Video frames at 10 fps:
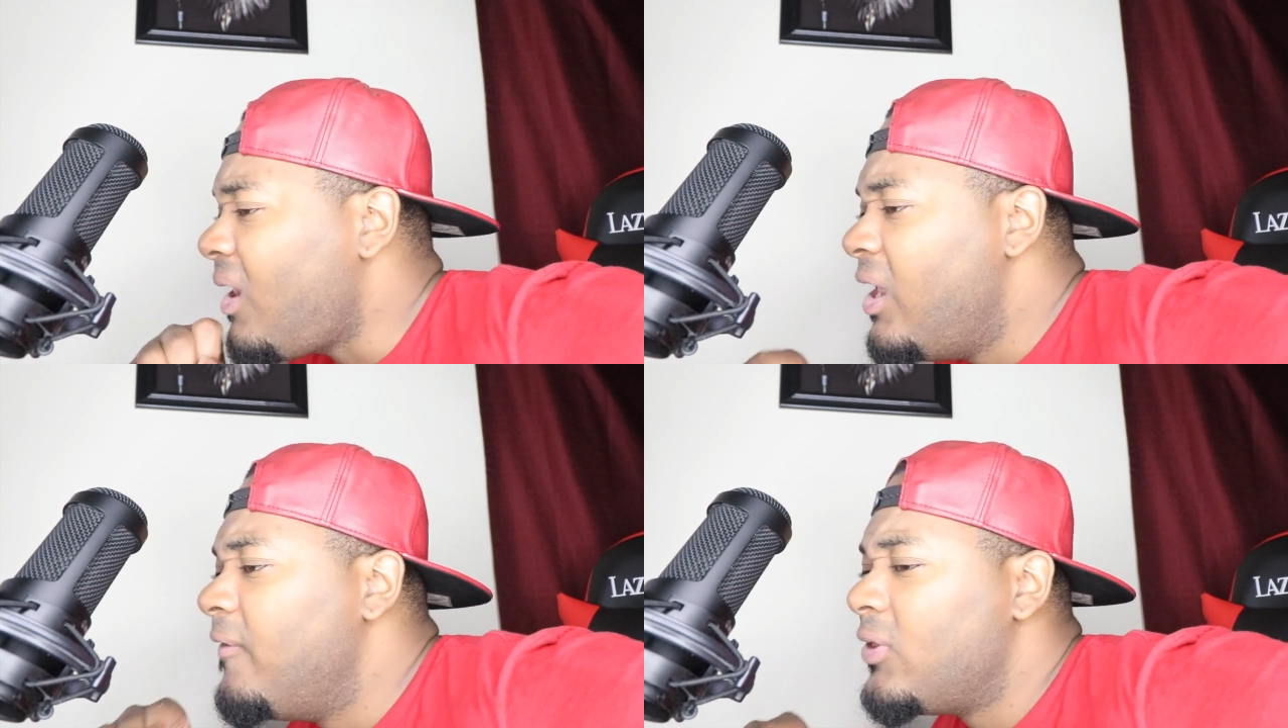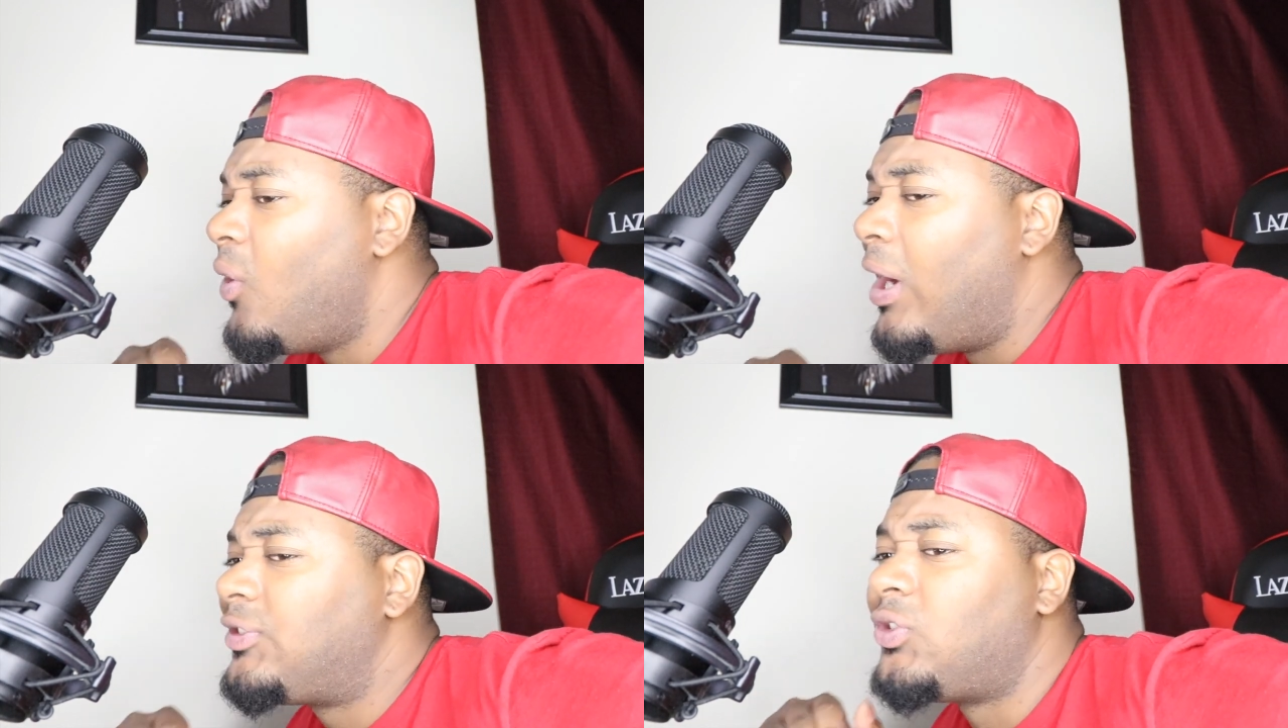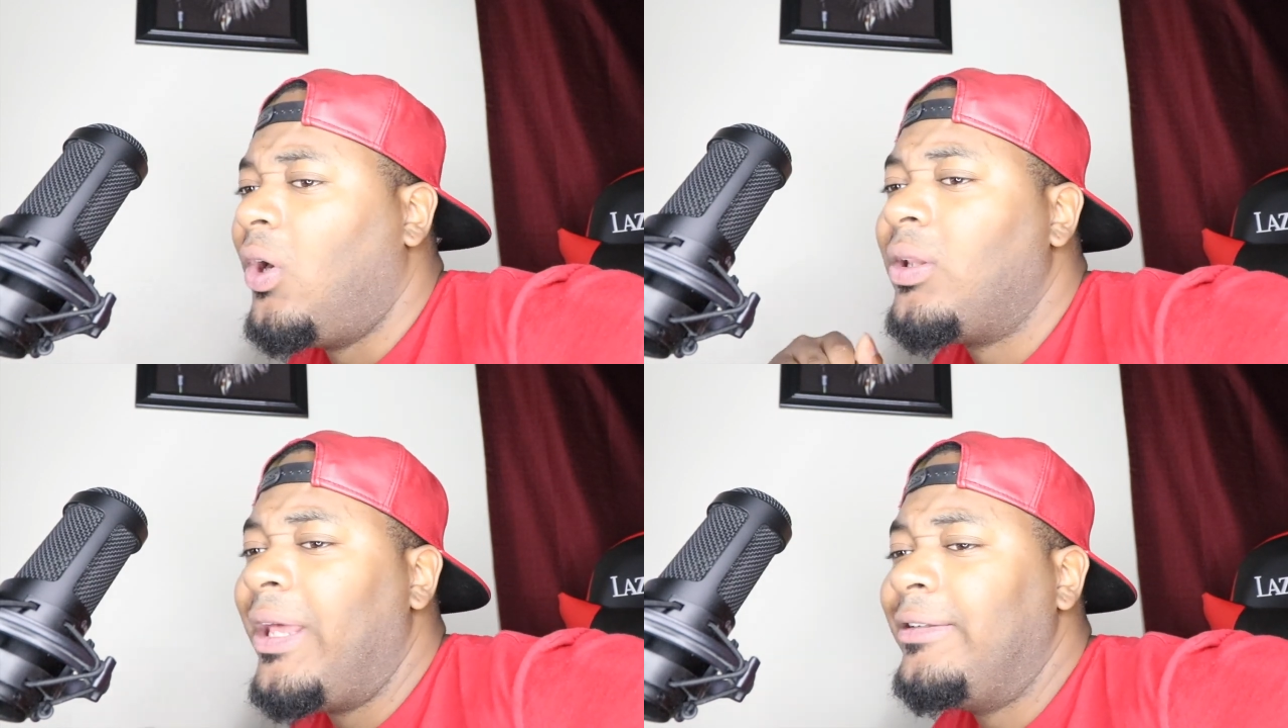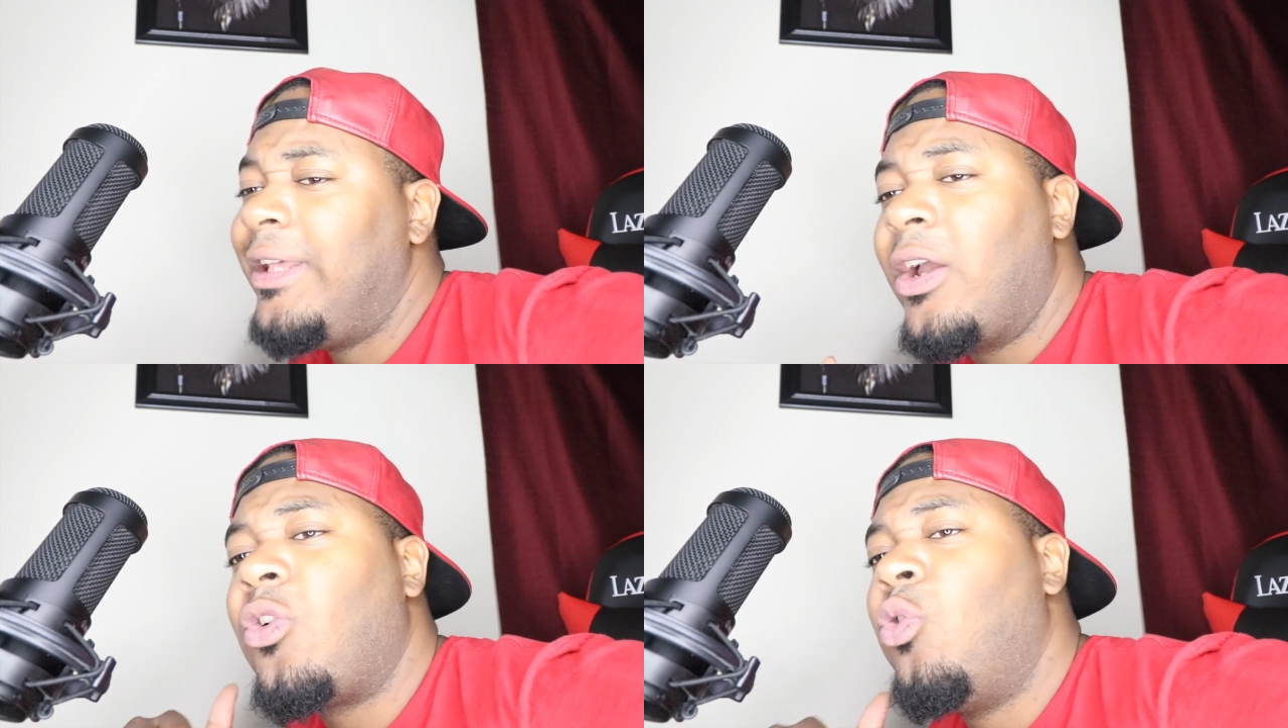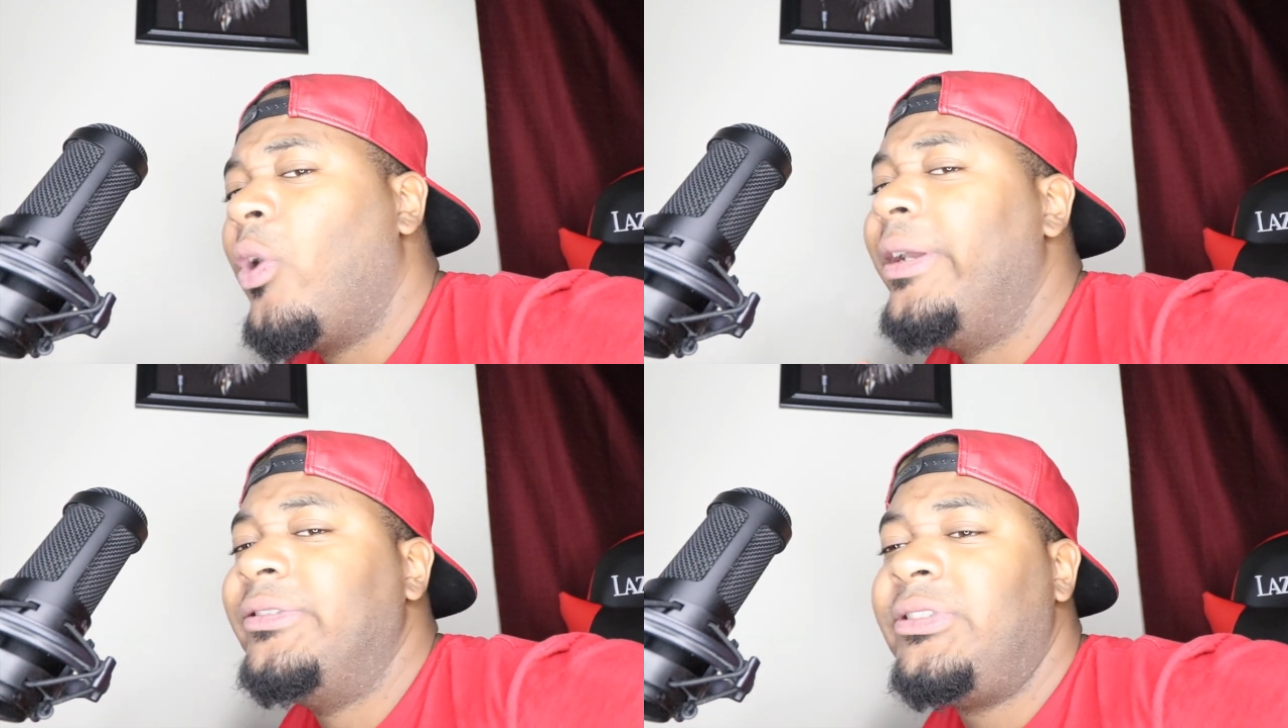even though I saw like that
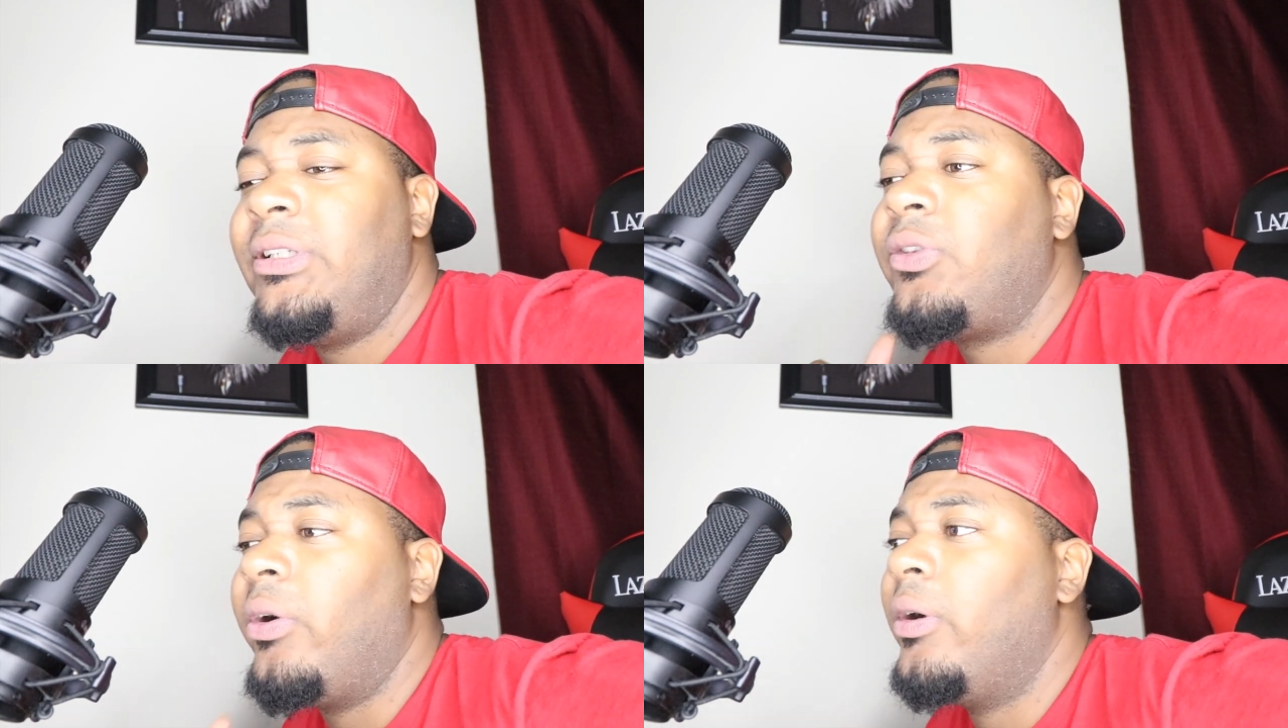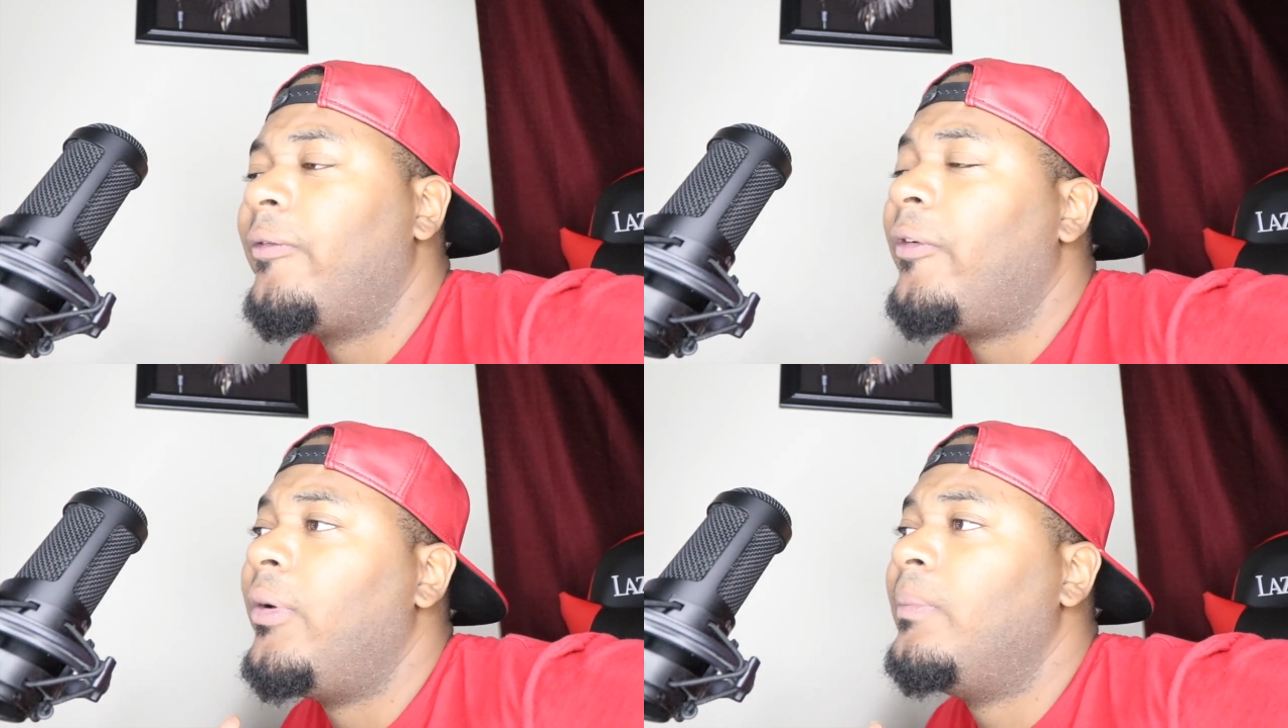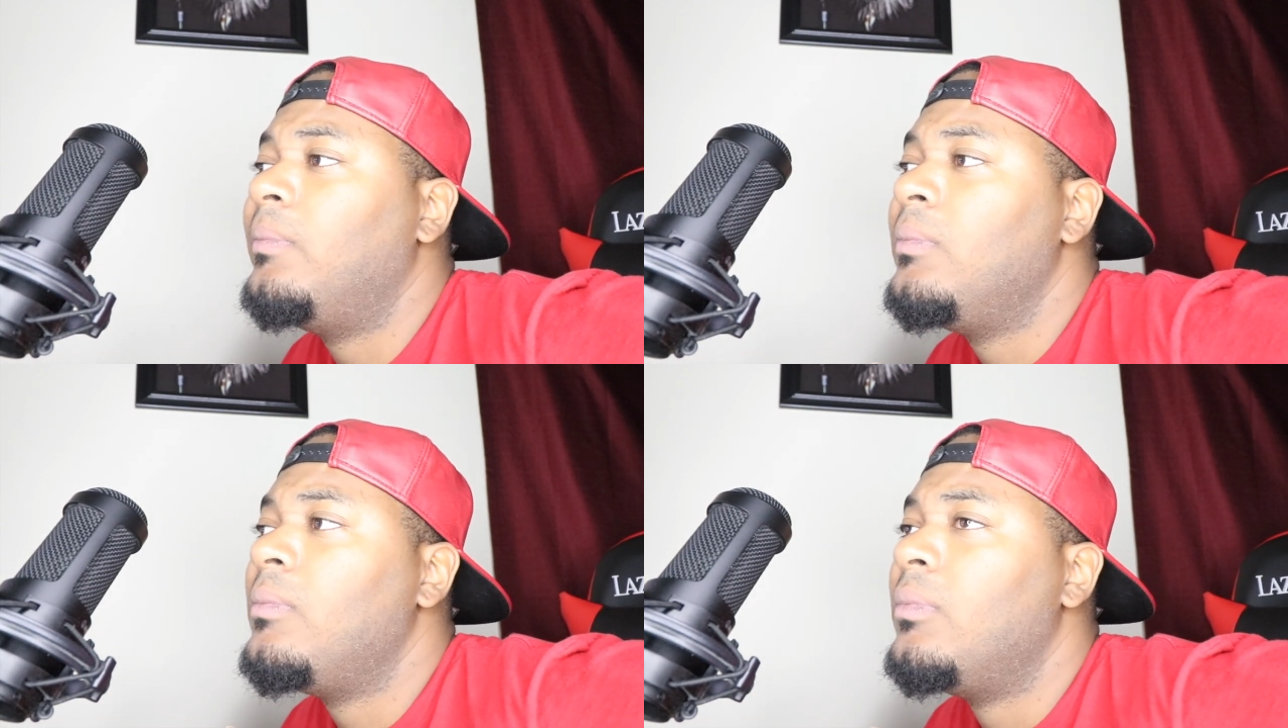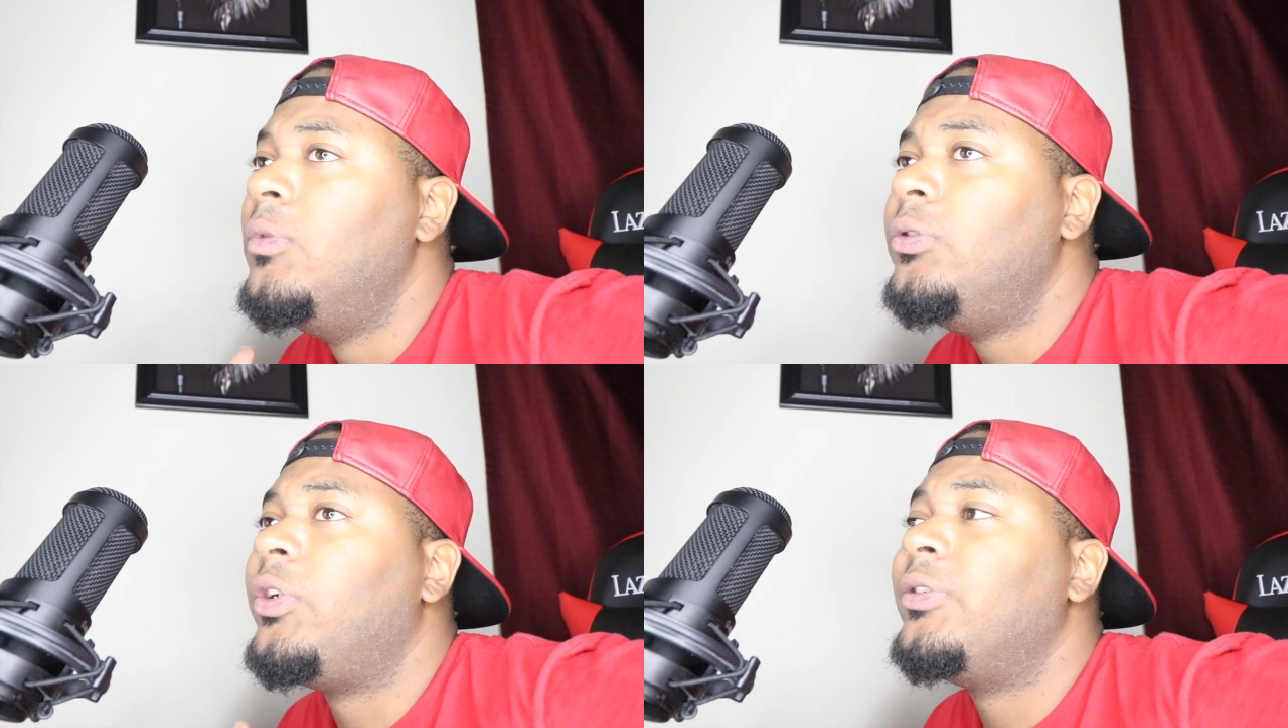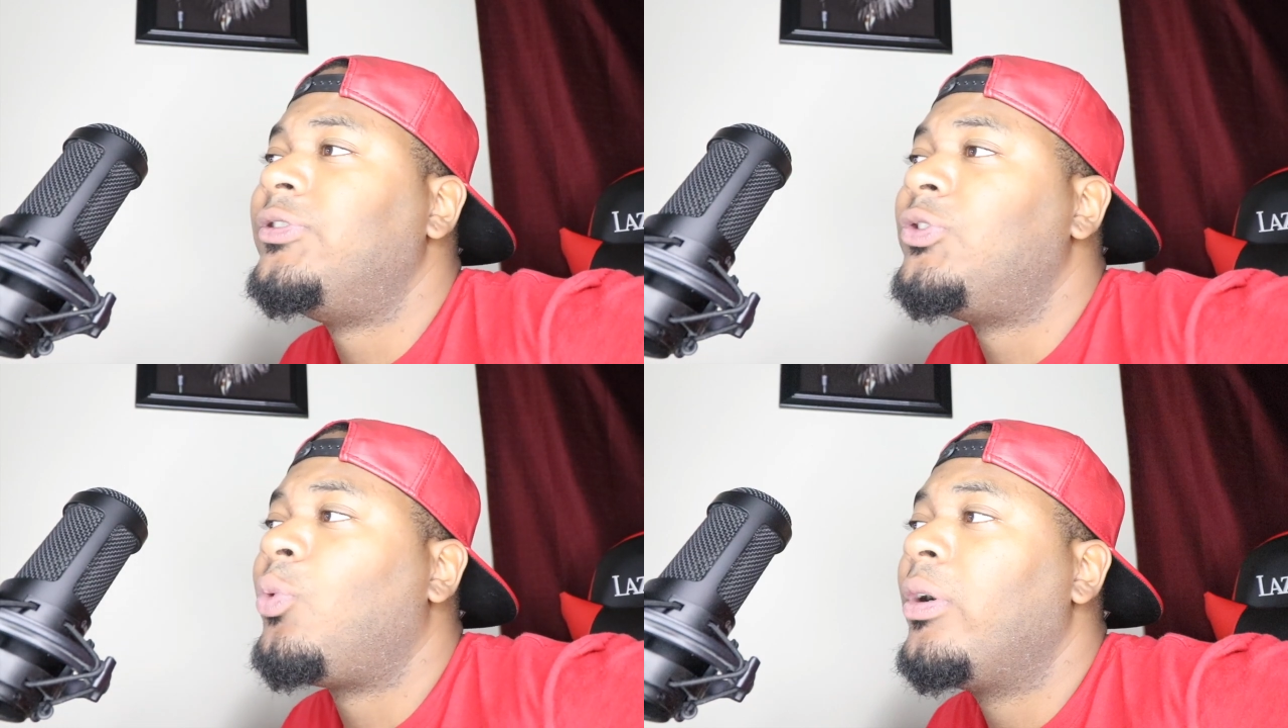crazy third from New
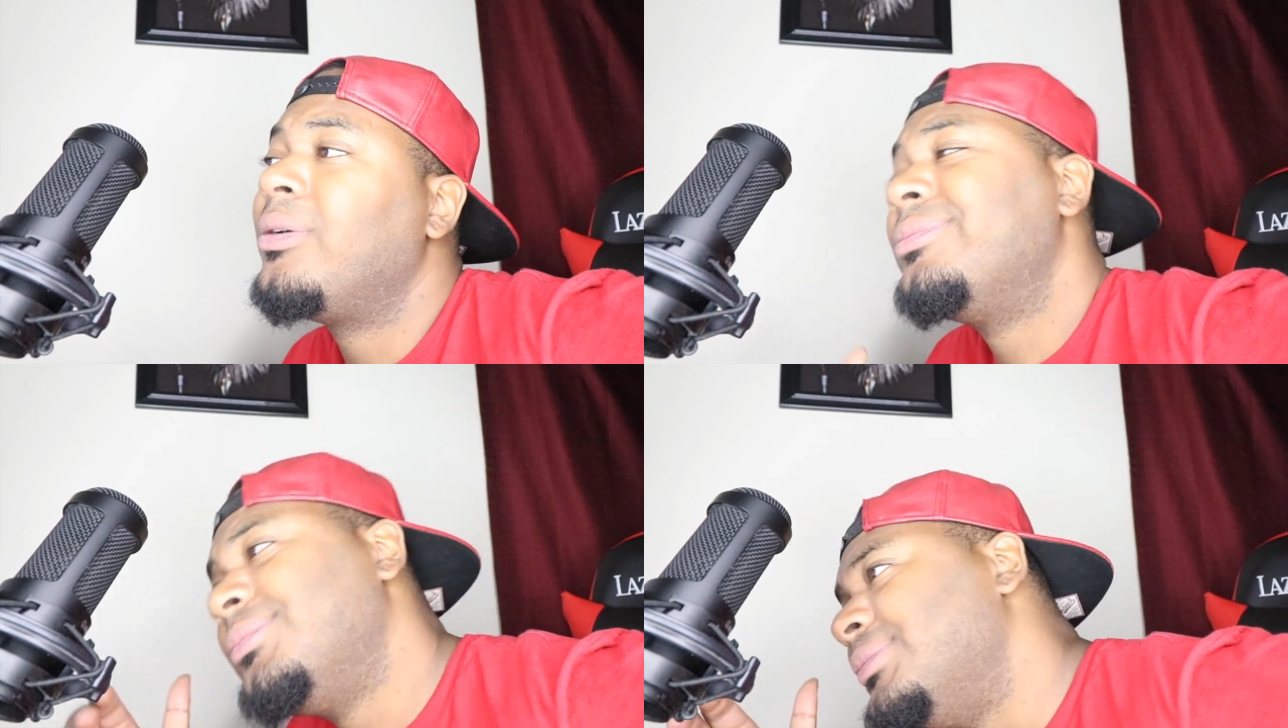Jerzy Twork,